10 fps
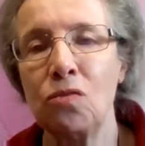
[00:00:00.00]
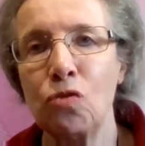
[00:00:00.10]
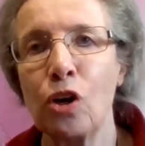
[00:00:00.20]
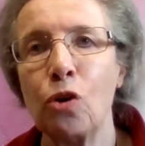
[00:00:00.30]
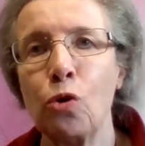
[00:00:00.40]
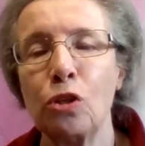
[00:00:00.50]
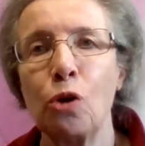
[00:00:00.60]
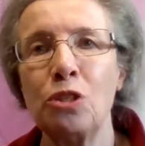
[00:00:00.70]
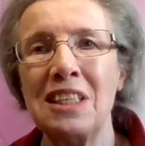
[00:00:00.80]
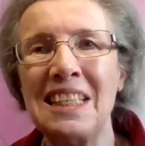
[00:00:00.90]
drug called
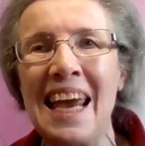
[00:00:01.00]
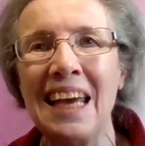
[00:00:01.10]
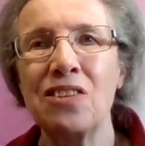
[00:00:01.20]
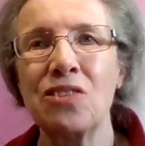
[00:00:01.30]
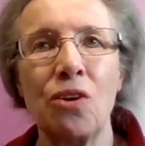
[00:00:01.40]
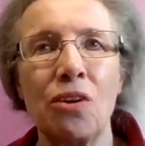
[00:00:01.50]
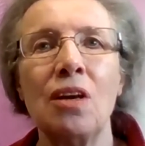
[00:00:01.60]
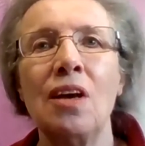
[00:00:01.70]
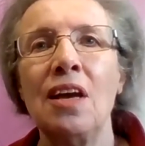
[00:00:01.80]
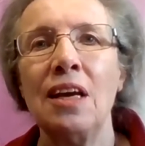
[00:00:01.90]
docetaxel
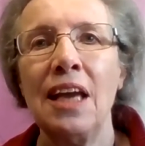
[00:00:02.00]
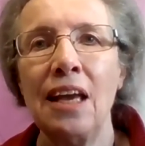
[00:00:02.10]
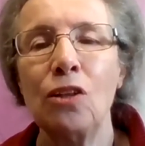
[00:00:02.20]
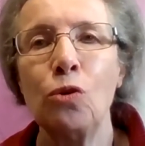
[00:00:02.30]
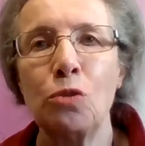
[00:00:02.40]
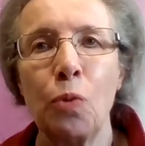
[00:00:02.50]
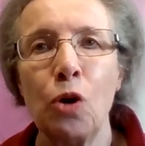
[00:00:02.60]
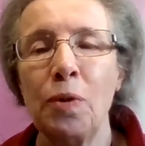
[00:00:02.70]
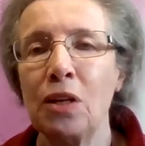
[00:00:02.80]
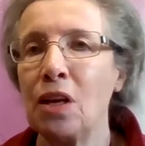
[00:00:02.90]
can lose
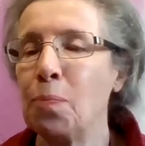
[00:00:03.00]
permanently.